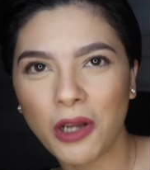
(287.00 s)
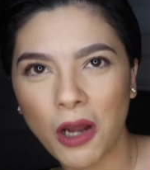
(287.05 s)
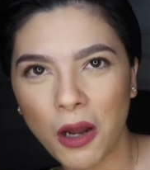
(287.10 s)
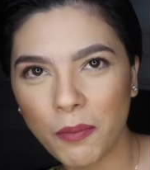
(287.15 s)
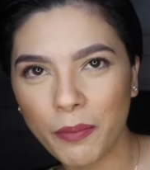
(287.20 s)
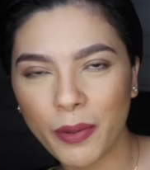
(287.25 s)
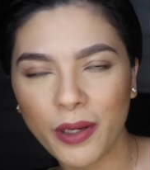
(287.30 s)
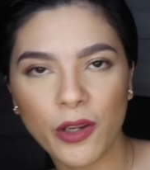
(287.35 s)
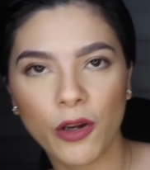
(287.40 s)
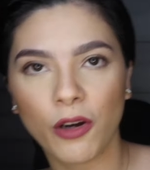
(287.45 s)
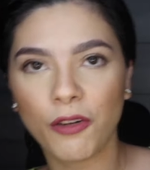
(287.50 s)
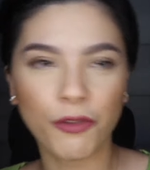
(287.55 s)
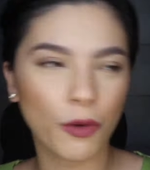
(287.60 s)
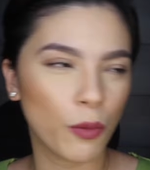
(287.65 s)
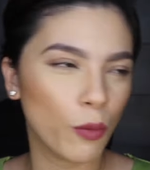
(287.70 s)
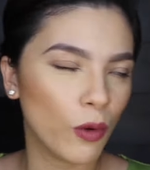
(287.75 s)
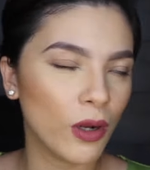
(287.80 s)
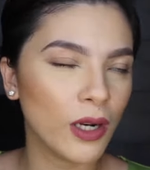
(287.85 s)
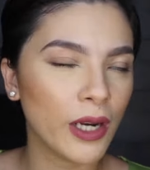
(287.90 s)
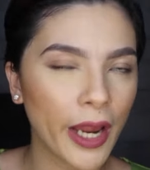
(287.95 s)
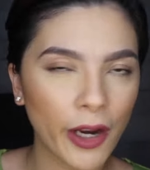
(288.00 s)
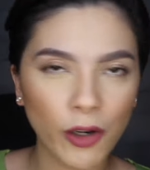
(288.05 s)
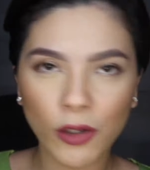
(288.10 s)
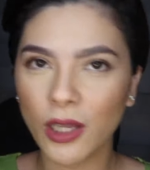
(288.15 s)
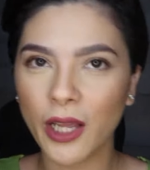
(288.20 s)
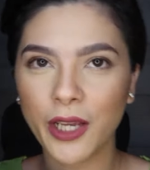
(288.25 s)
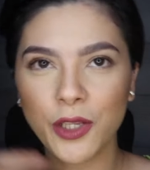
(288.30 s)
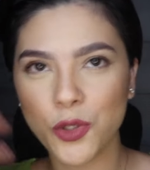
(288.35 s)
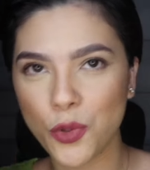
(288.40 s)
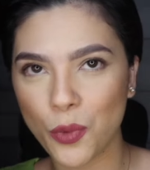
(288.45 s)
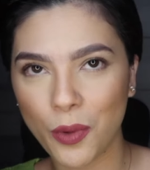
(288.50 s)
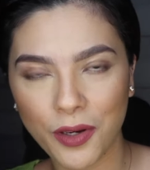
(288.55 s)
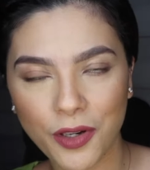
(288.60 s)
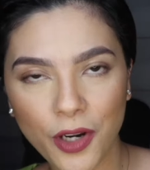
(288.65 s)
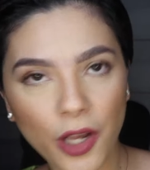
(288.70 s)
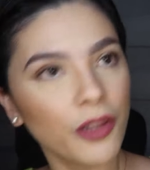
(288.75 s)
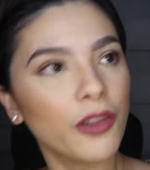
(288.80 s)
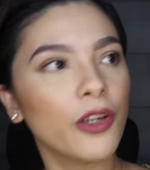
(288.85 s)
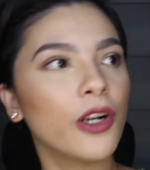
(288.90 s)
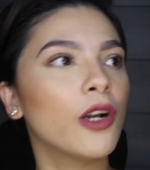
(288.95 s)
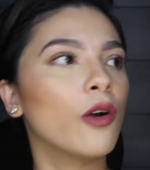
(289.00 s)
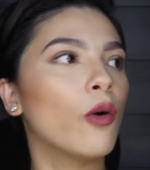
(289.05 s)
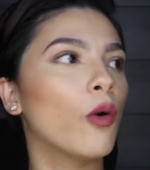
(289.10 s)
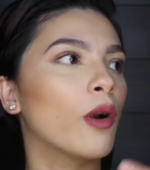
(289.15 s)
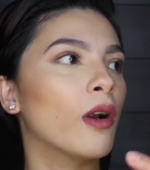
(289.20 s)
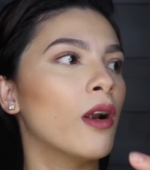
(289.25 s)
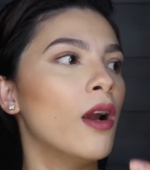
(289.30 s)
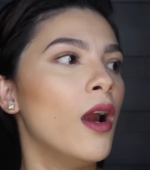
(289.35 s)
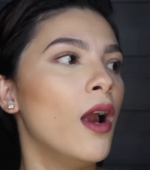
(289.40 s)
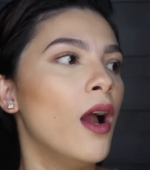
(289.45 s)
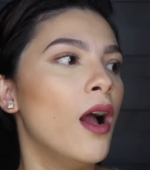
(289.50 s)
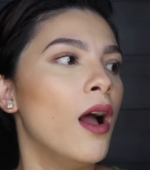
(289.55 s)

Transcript: company or from one airline to another or